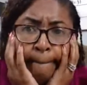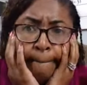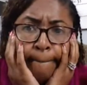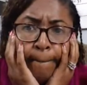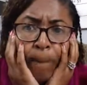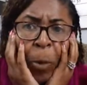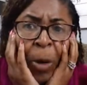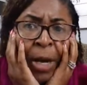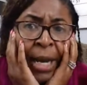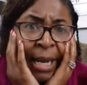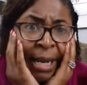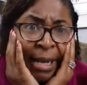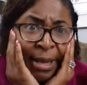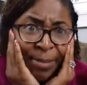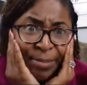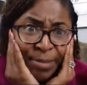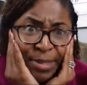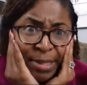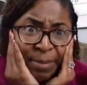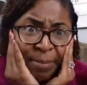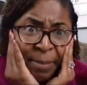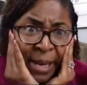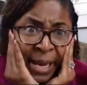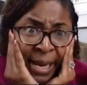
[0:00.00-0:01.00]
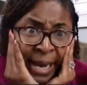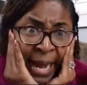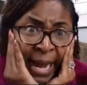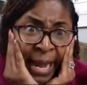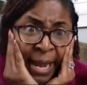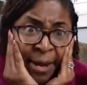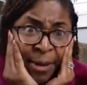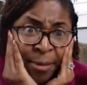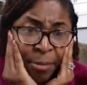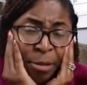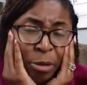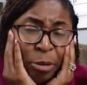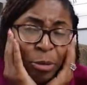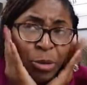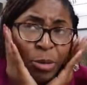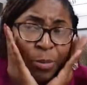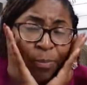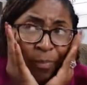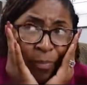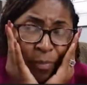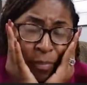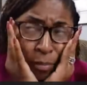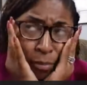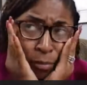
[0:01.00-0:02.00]
When it comes to me and animals,
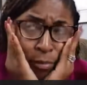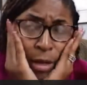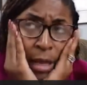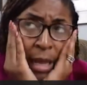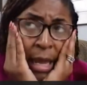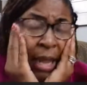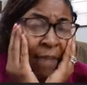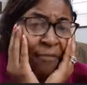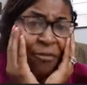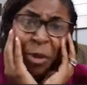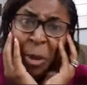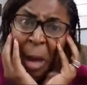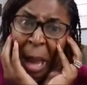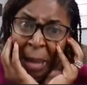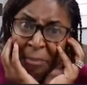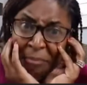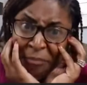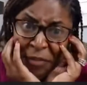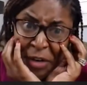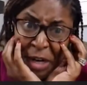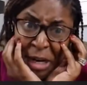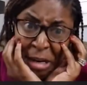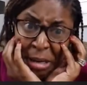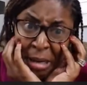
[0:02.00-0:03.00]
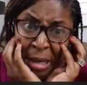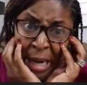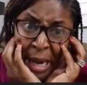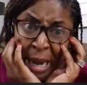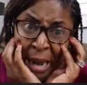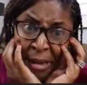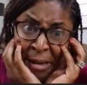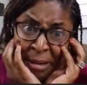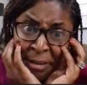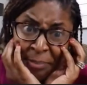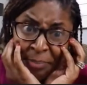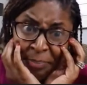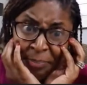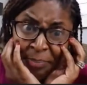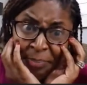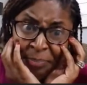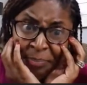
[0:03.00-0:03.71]
if you haven't figured it out,